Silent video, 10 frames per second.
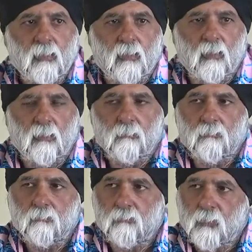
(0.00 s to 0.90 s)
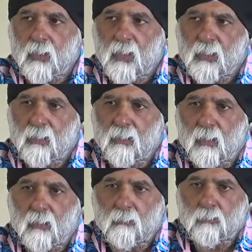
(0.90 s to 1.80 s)
To
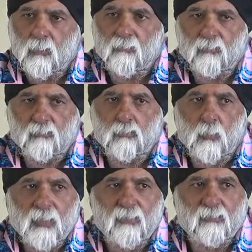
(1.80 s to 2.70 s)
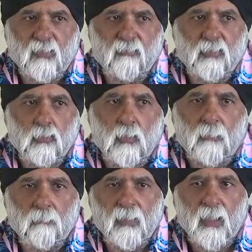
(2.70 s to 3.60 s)
have 27 new
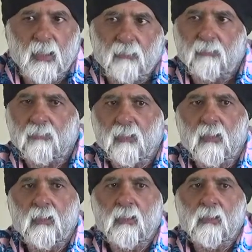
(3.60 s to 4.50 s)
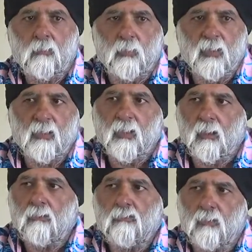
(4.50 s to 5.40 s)
MBAs within the
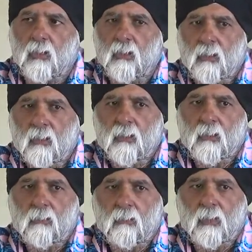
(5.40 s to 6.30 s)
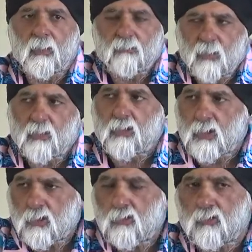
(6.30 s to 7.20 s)
country is a
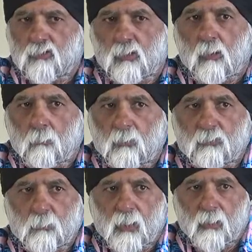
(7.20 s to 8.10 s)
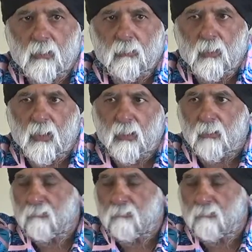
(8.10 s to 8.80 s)
huge accomplishment, and I